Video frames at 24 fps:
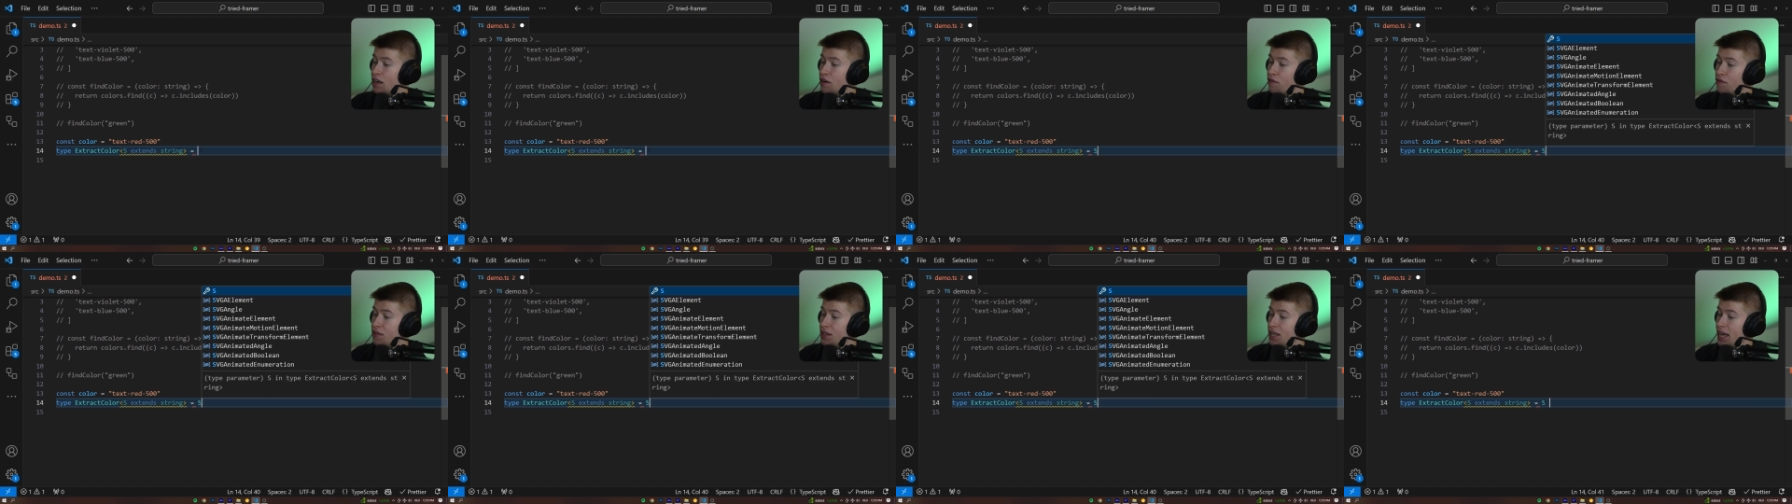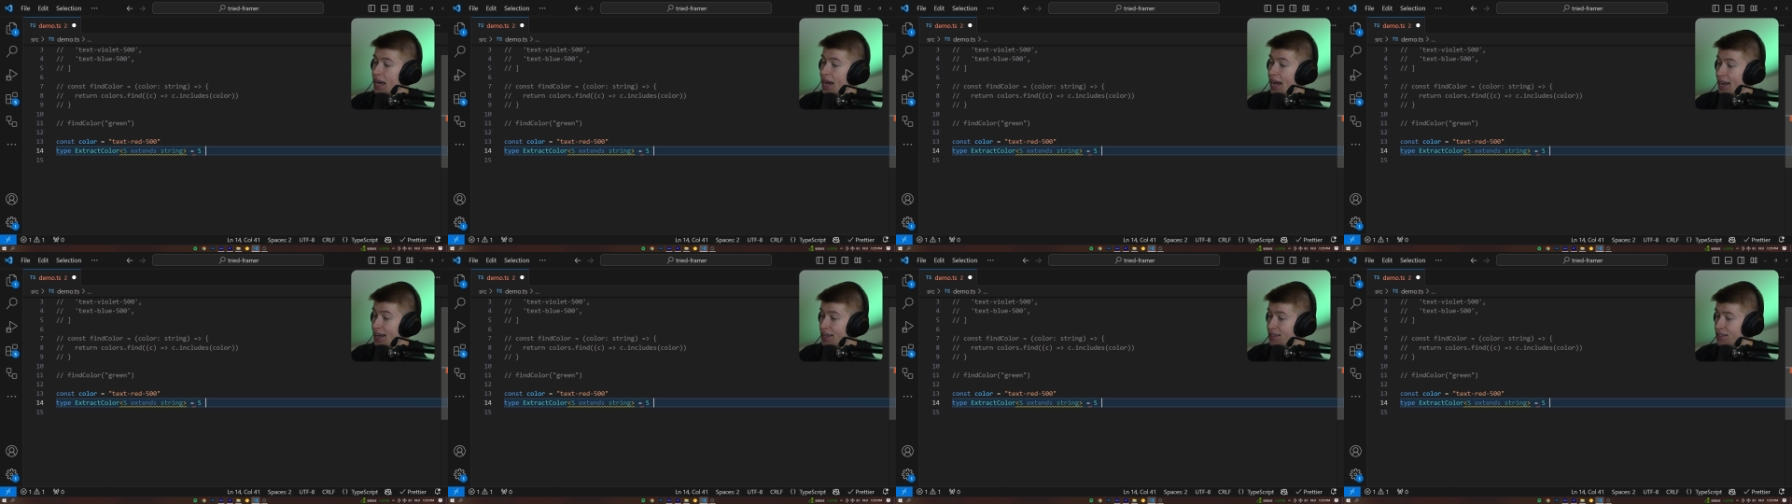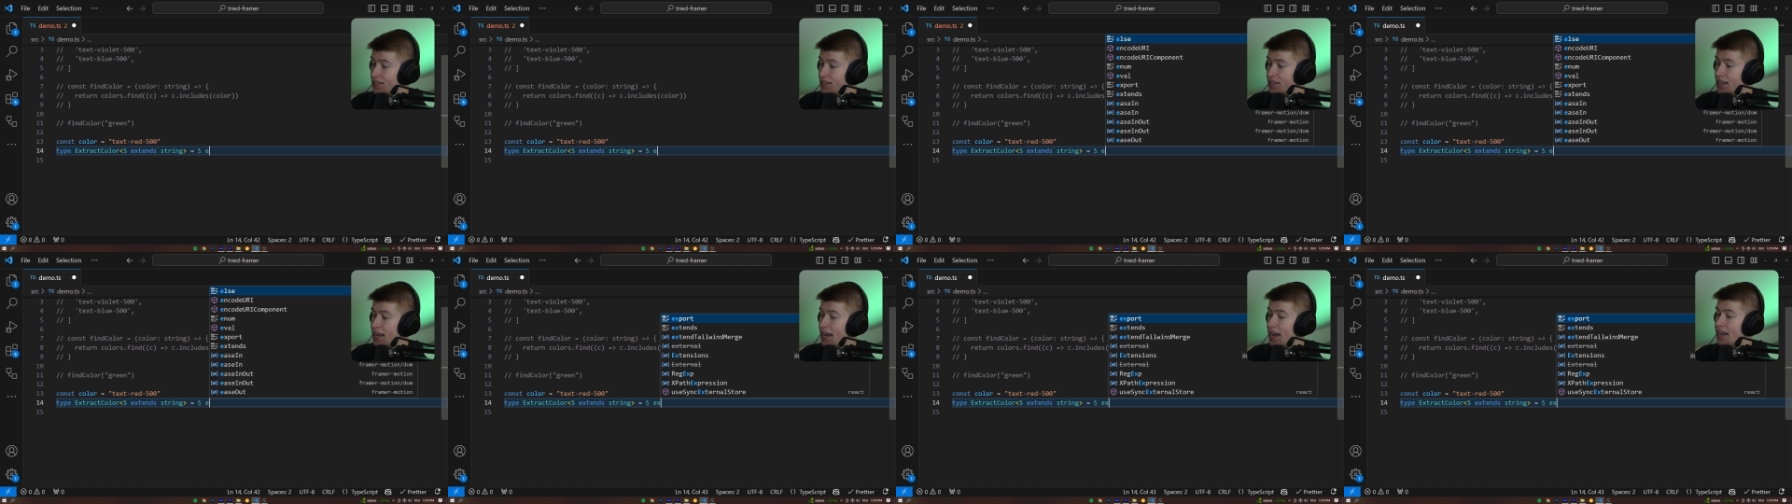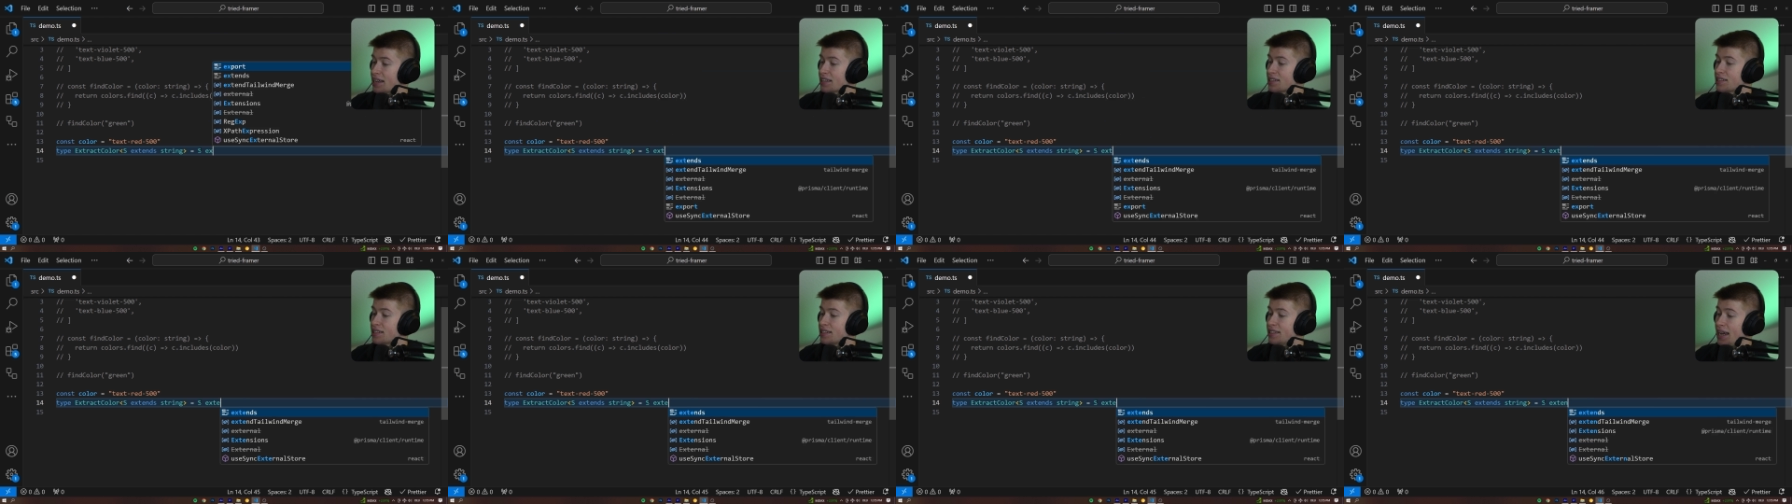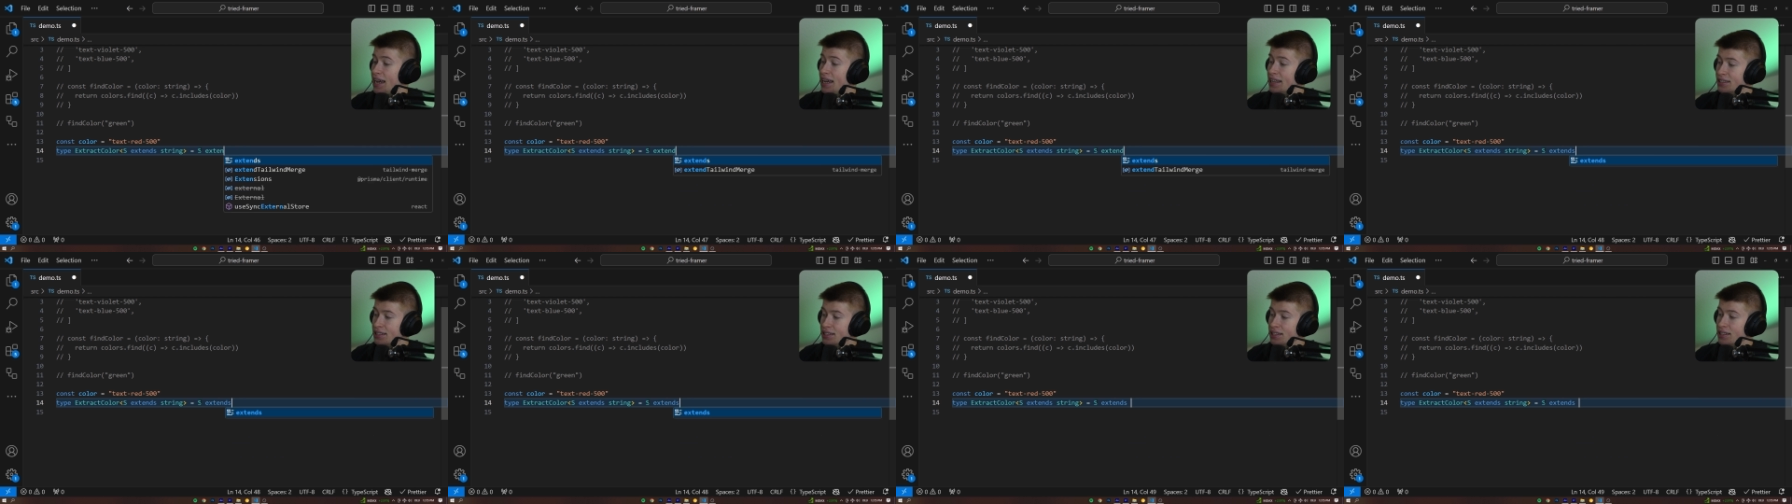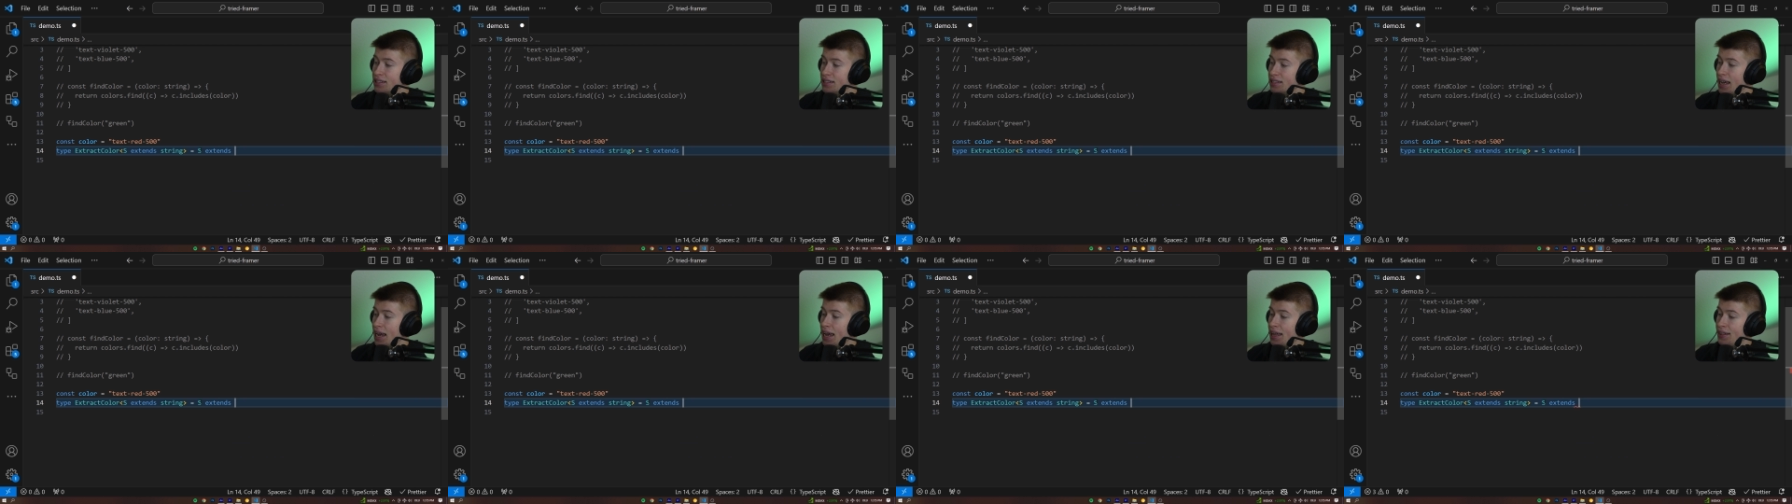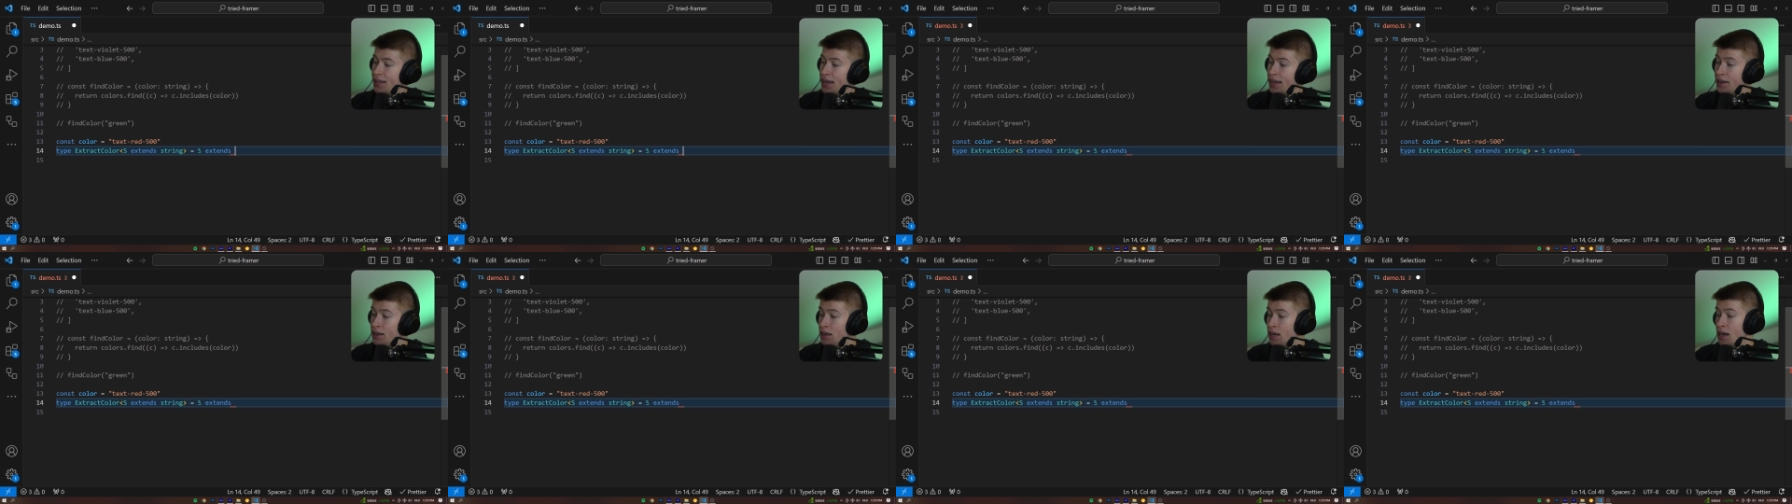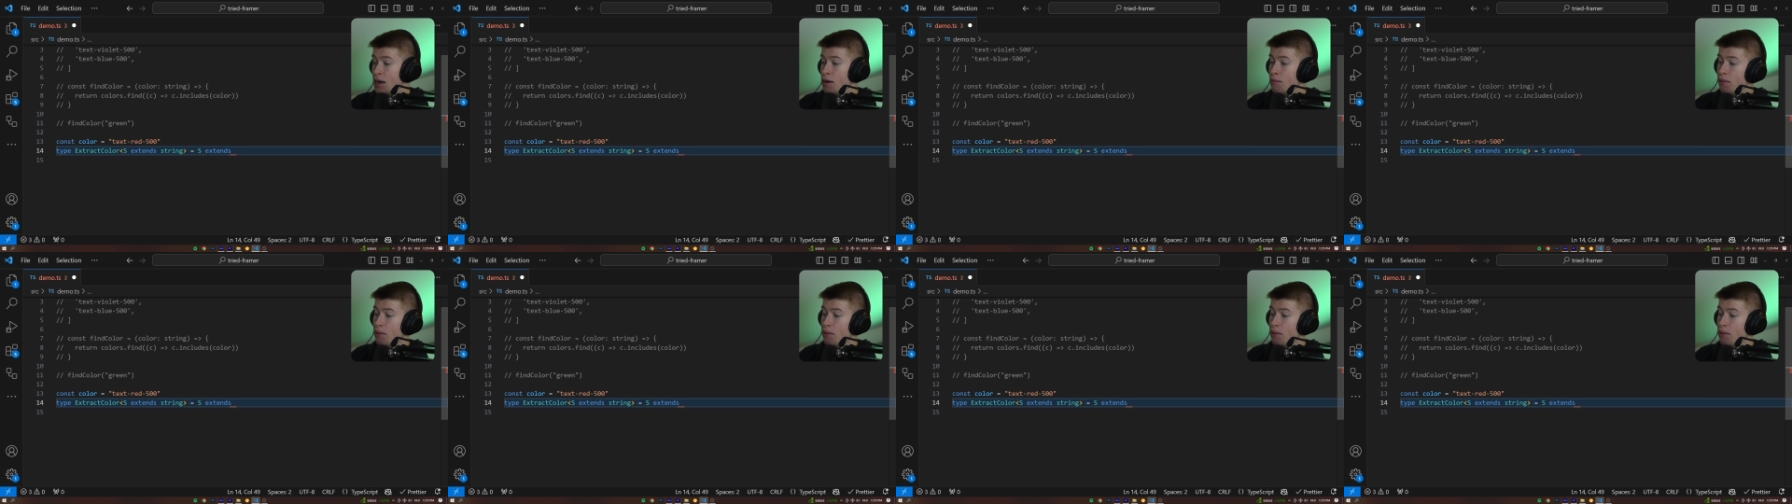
If the S extends, and then,